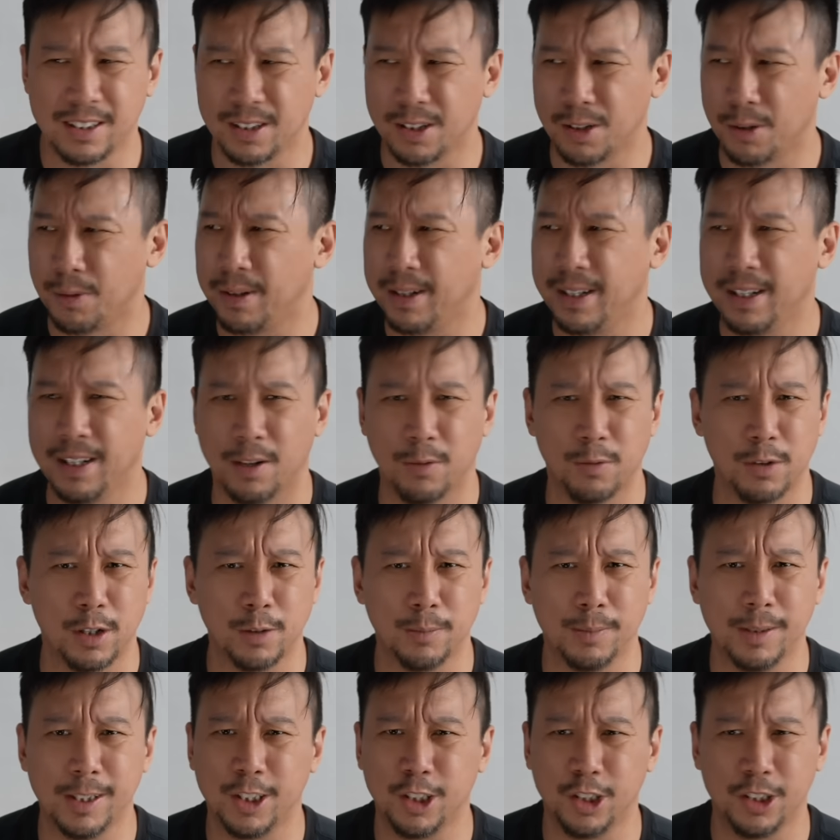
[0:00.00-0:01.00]
there already a
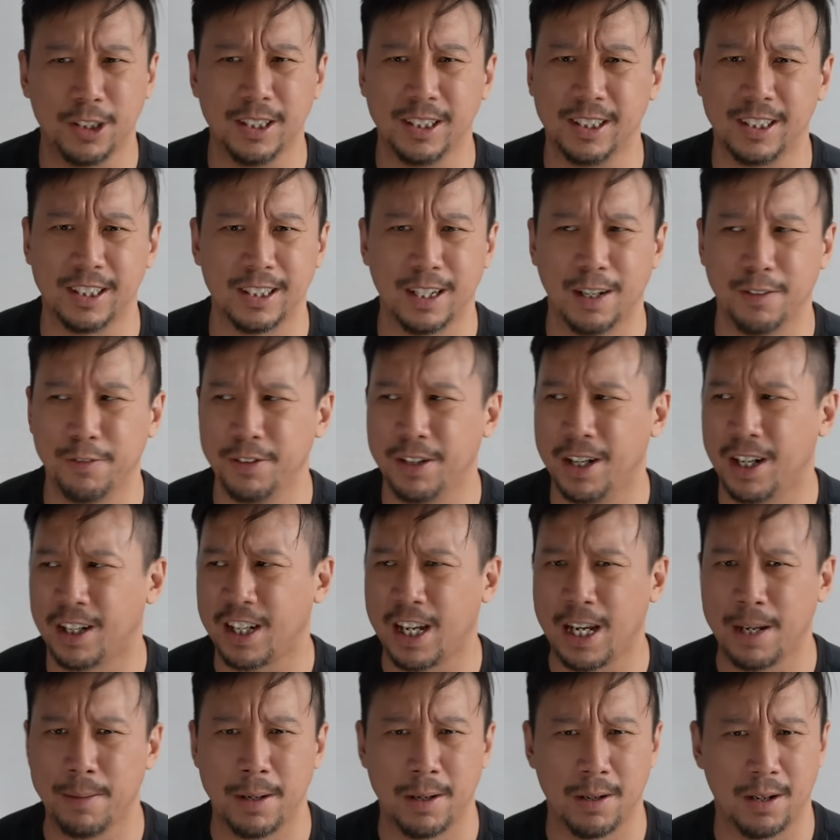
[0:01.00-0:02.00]
Realme GT7 that
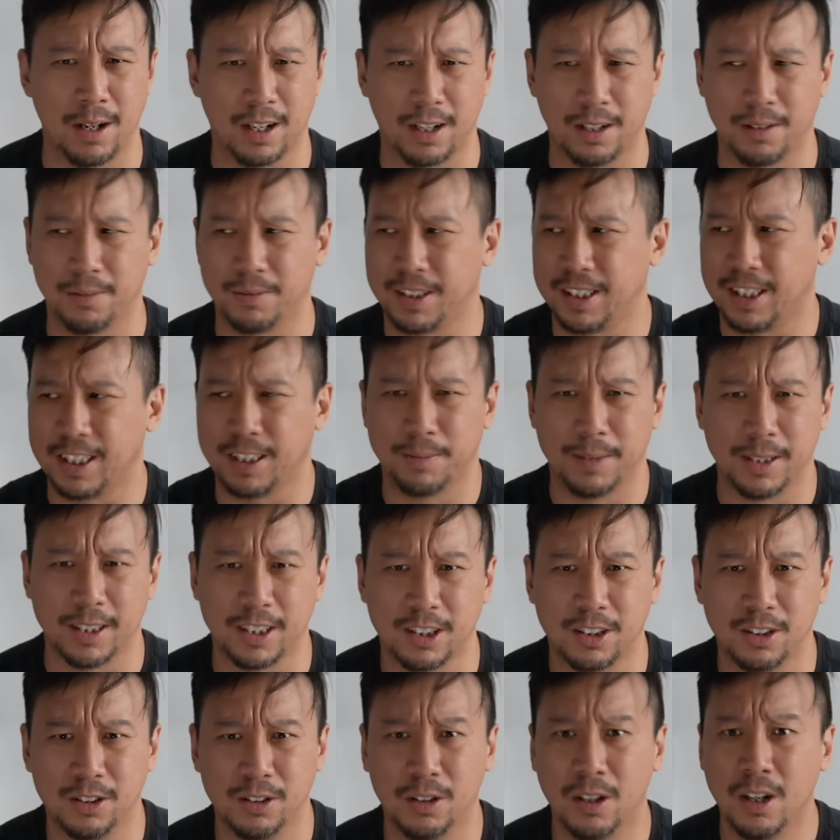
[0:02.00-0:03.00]
came out like 6 months
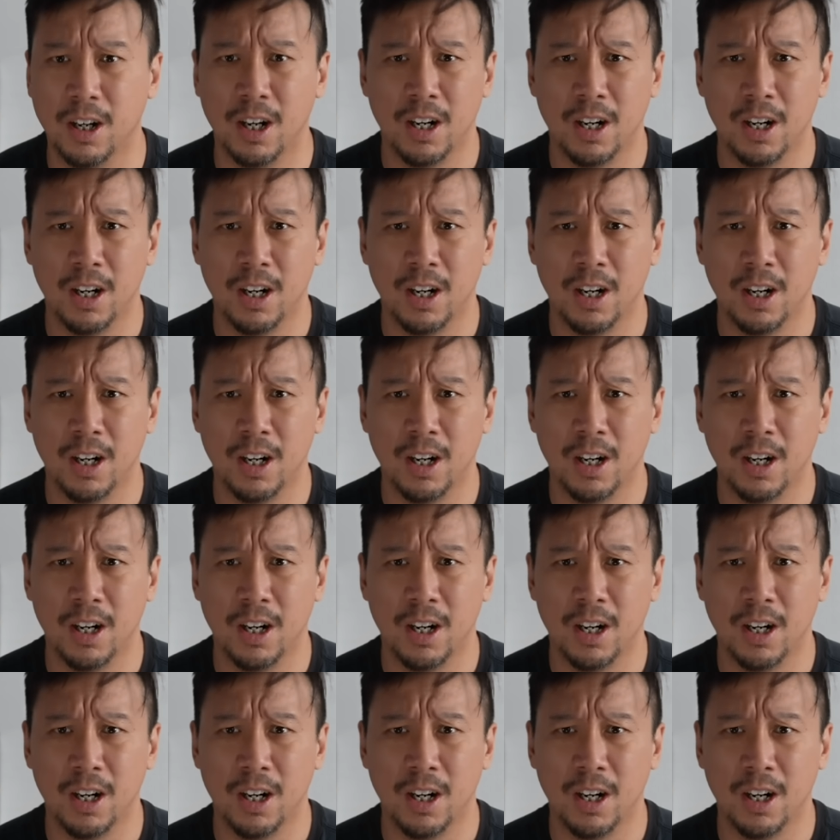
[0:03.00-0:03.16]
ago?